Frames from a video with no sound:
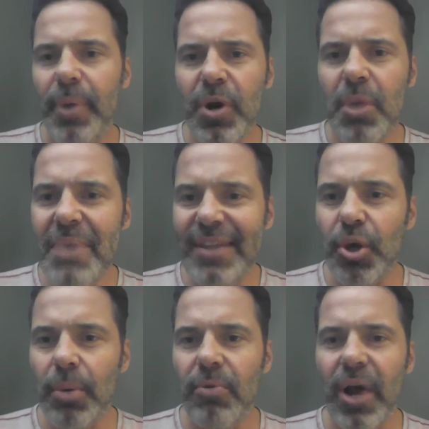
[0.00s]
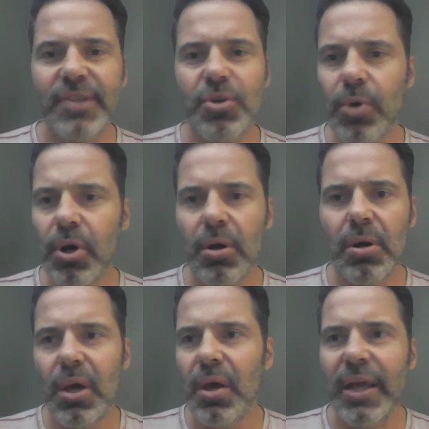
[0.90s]
we're a medium, right? So
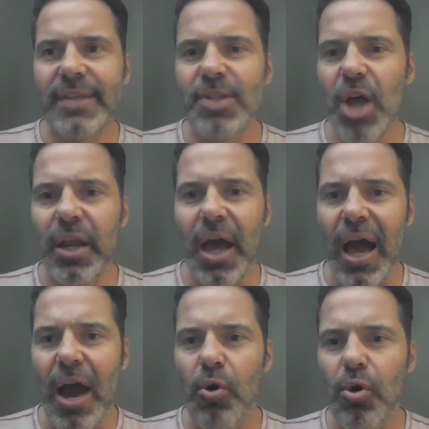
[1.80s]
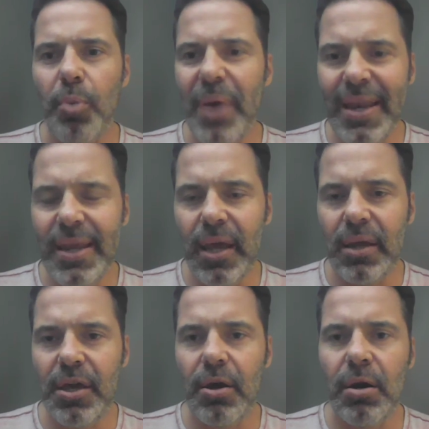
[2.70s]
it's not our opinion
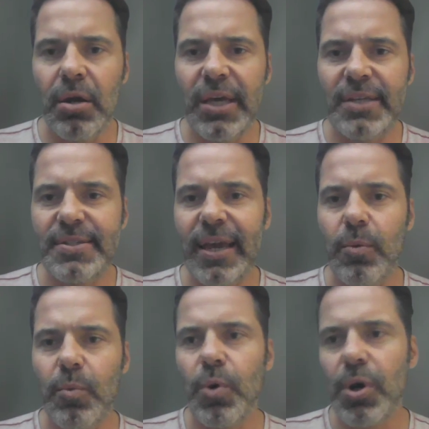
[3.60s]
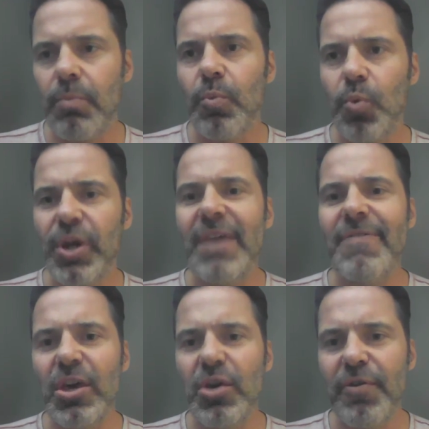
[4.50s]
here. Is like we're
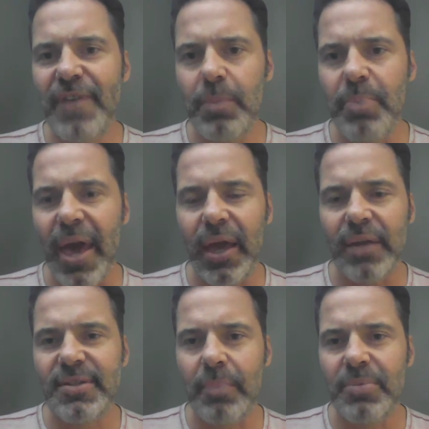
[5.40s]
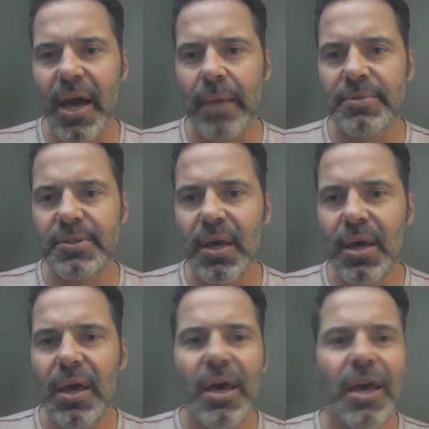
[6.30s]
giving you feedback, and sometimes
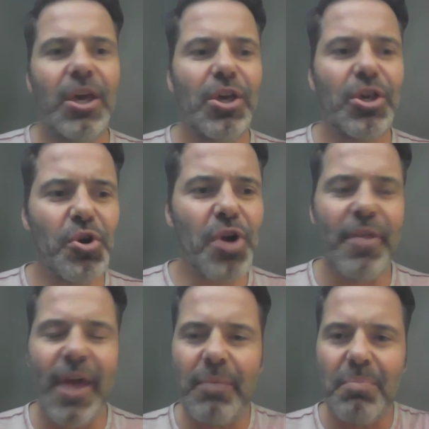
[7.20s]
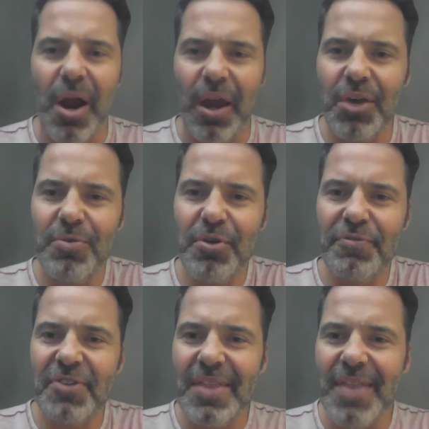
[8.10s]
that, you've
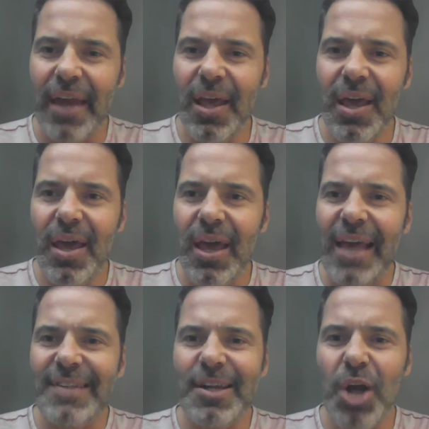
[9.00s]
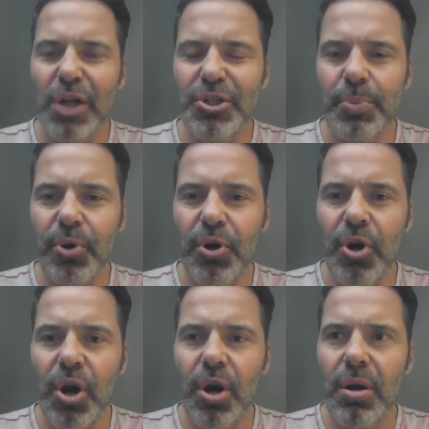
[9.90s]
seen that as an
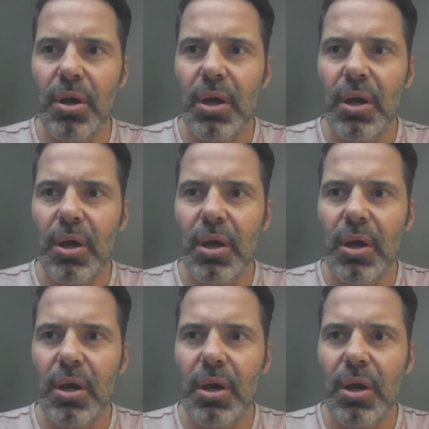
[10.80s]
entrepreneur,